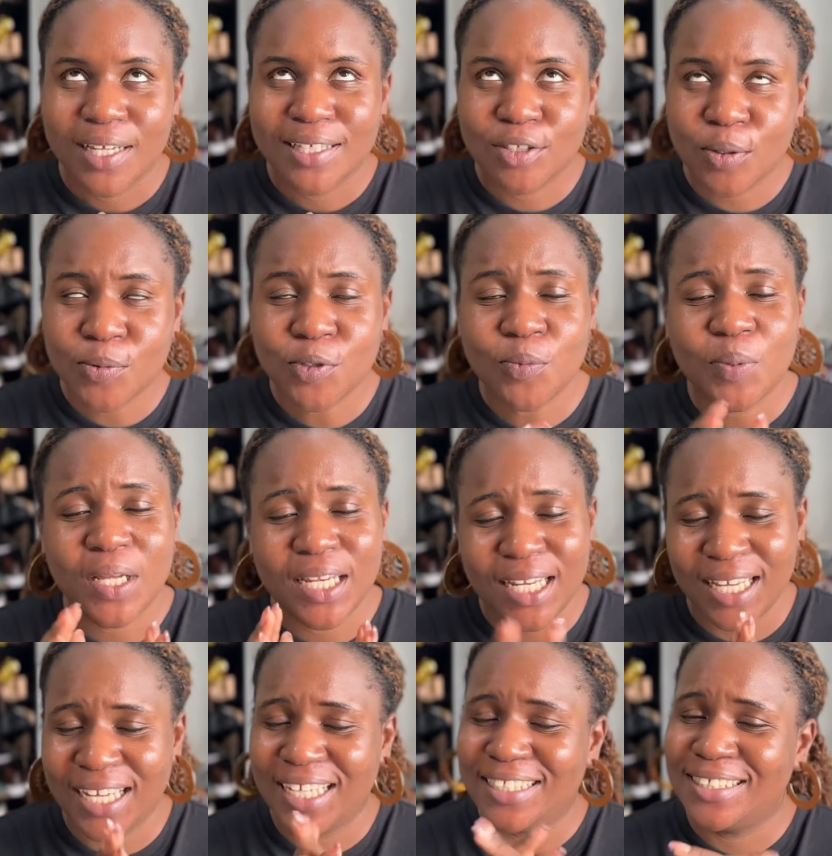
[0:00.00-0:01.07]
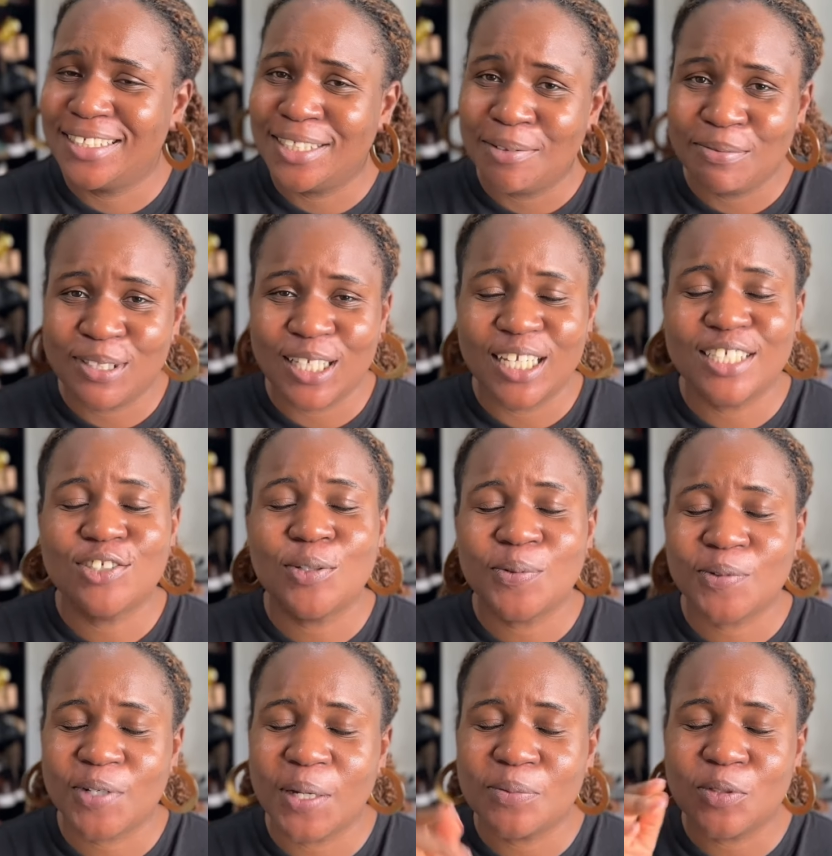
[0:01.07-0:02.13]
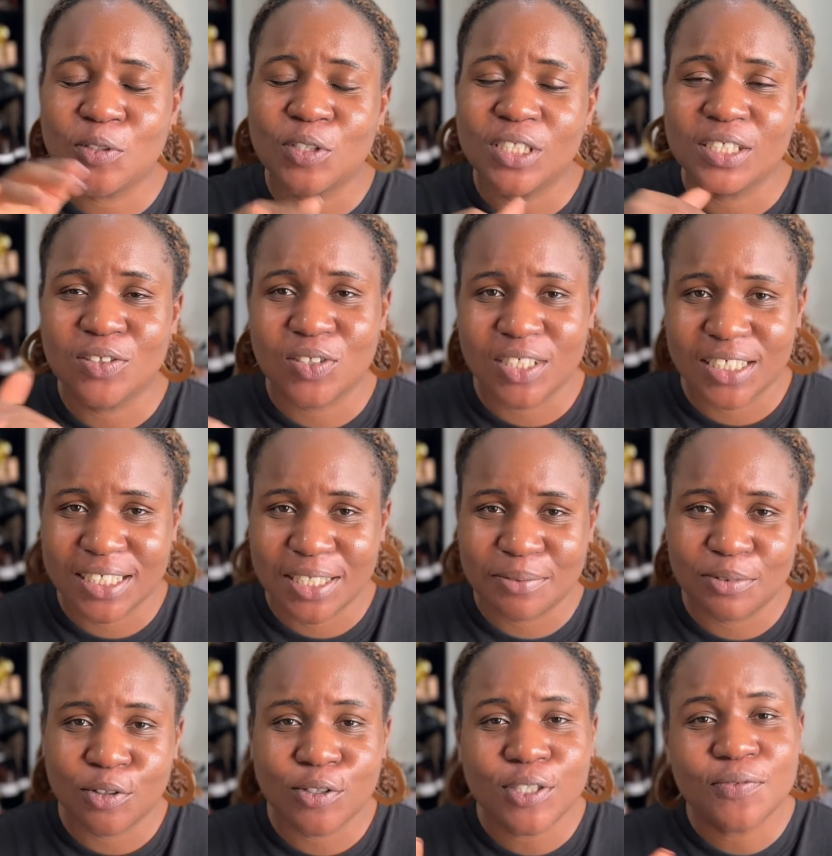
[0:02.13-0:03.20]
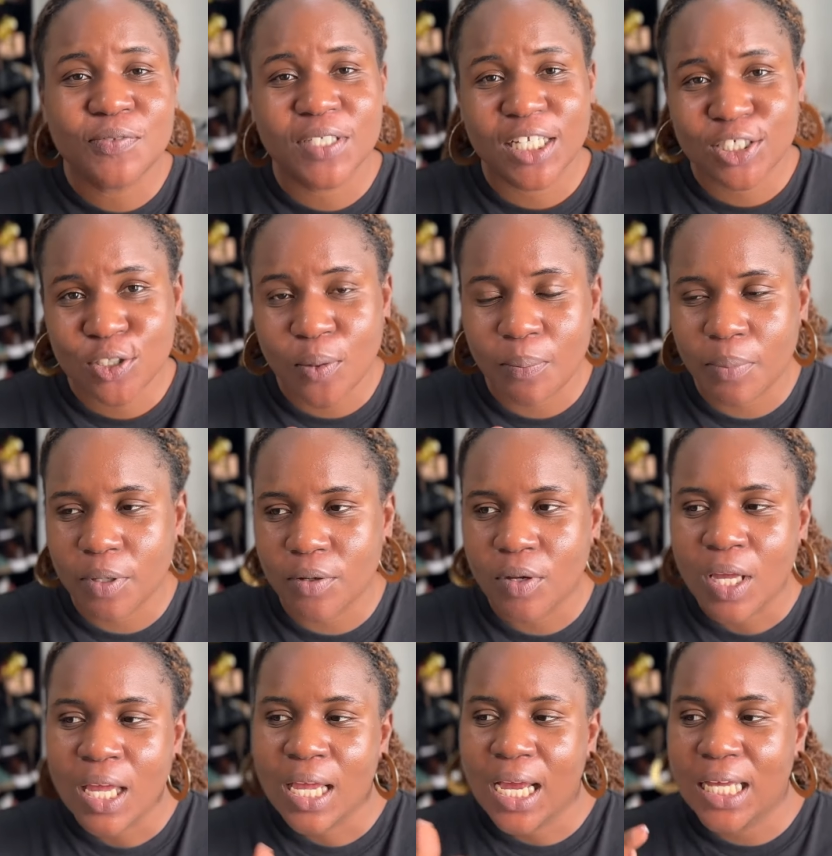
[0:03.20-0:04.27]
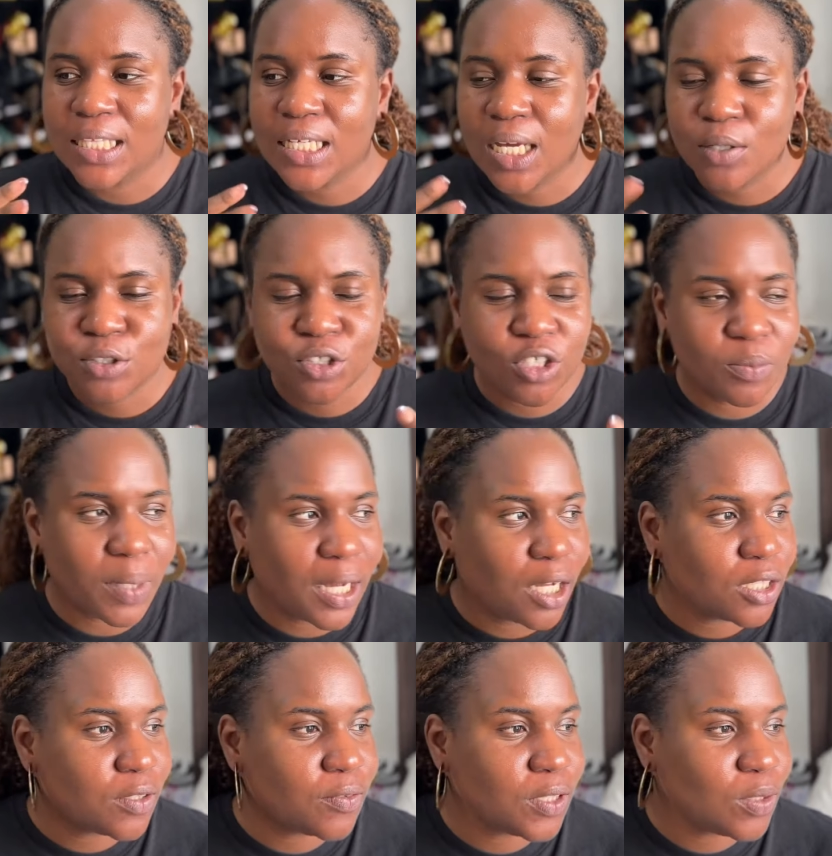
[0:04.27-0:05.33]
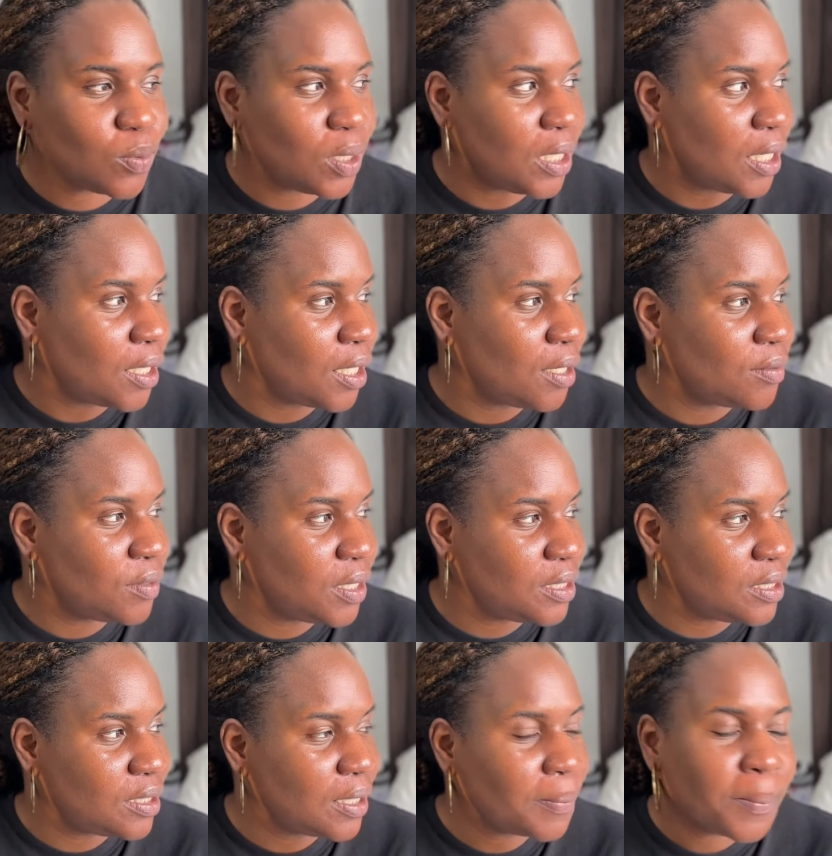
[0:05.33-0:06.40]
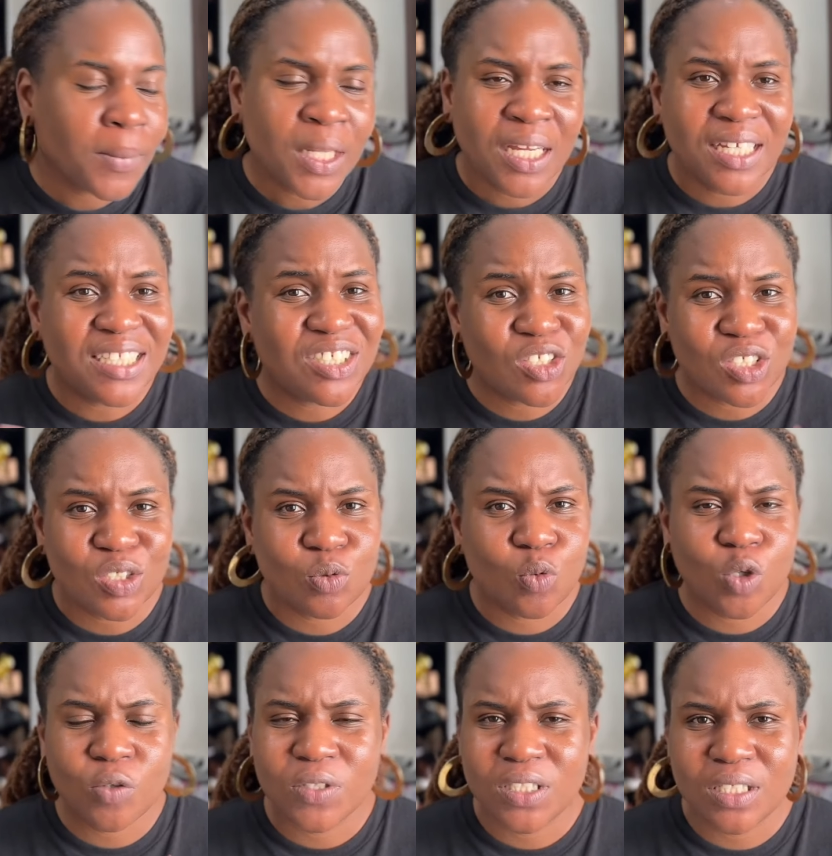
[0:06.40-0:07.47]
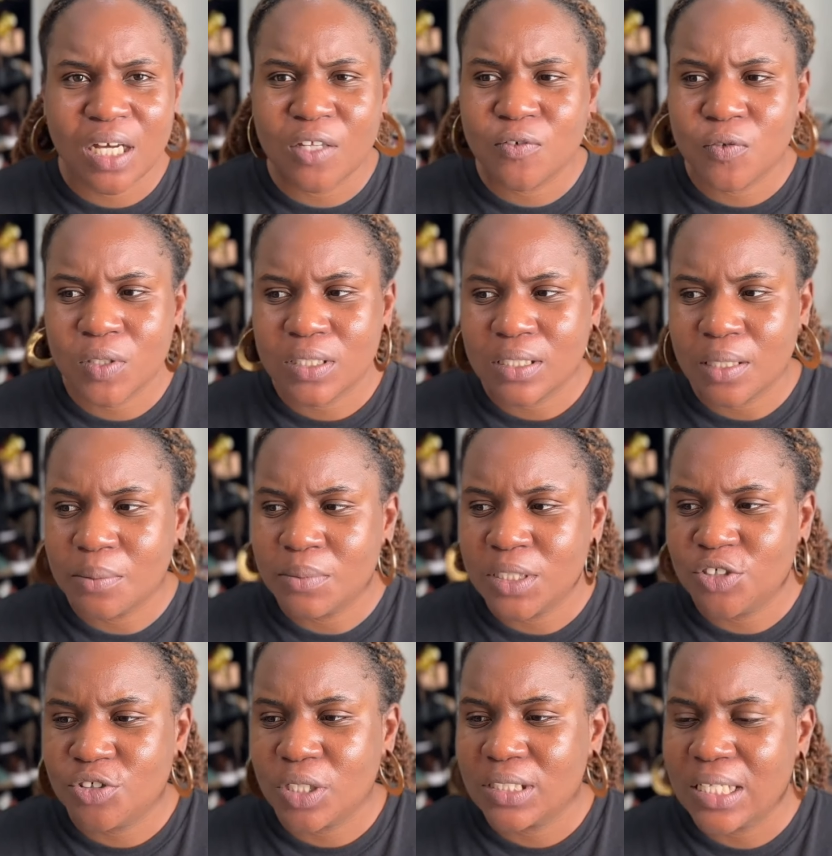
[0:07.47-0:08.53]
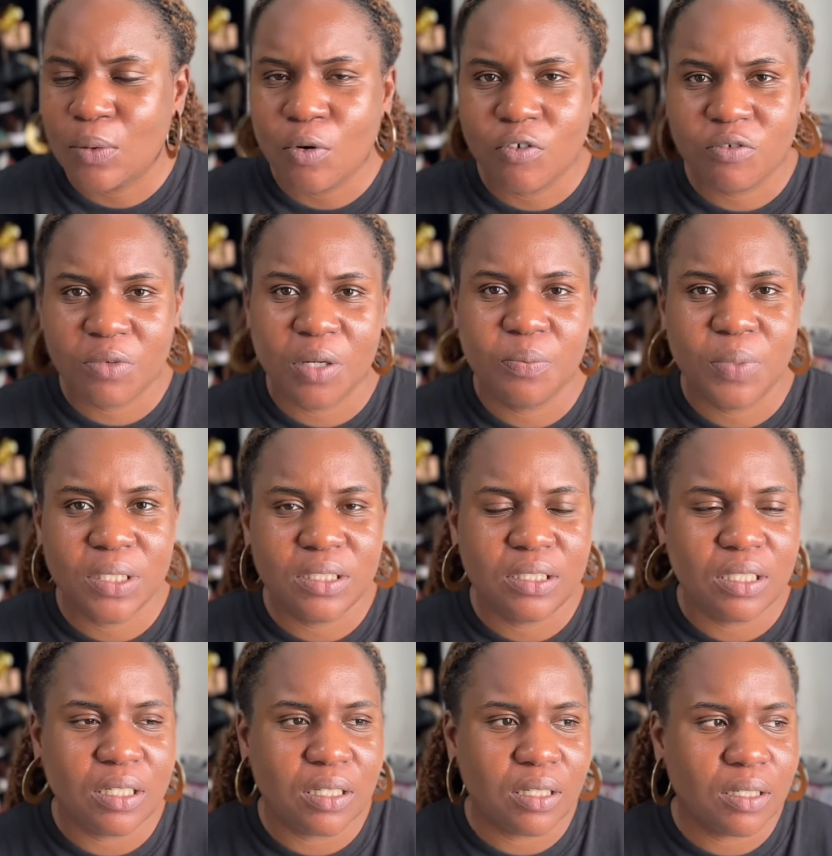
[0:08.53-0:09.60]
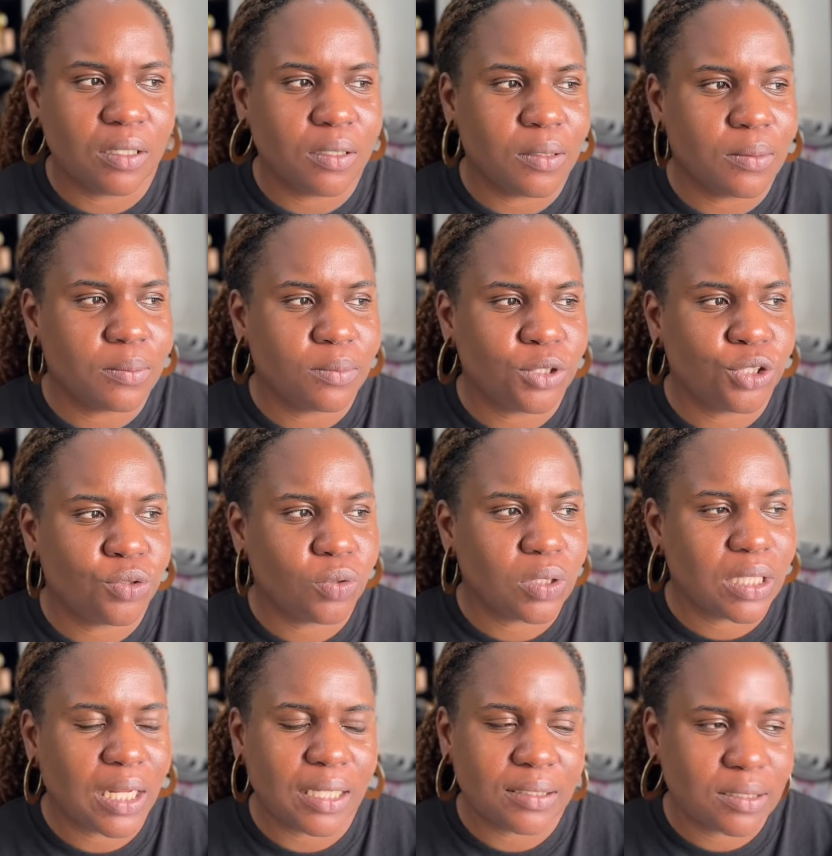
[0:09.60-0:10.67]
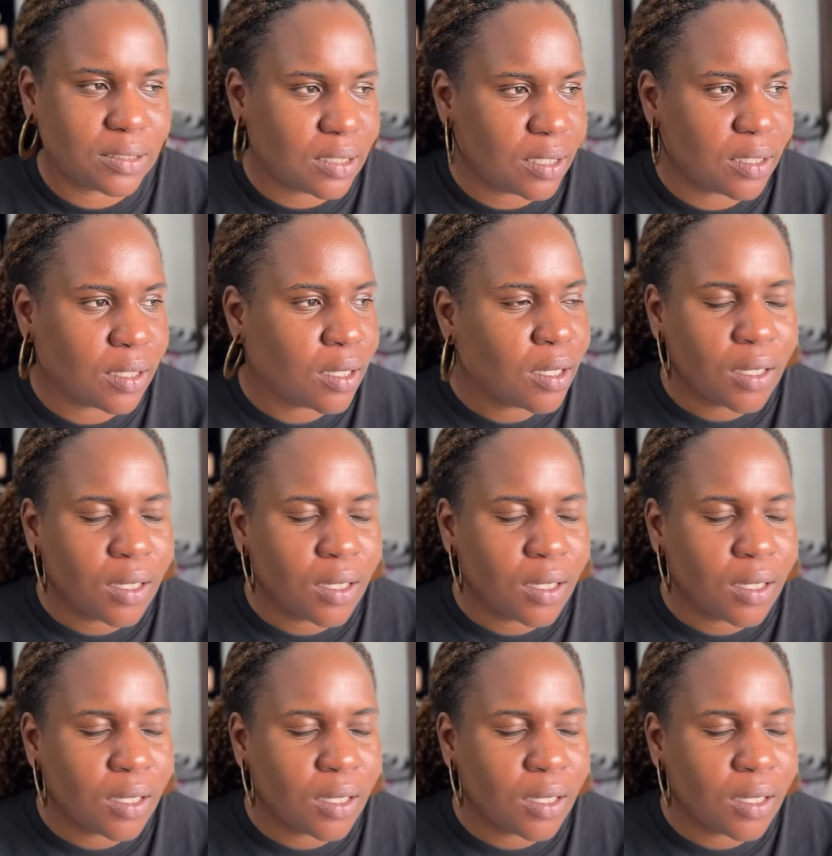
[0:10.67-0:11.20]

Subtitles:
Thumbs up and like are the same thing. Subscribe, turn on the notification bell. I think I'll show you my outfit when I get ready. It's just one of the outfits, the dress I wore for my birthday shoot last year.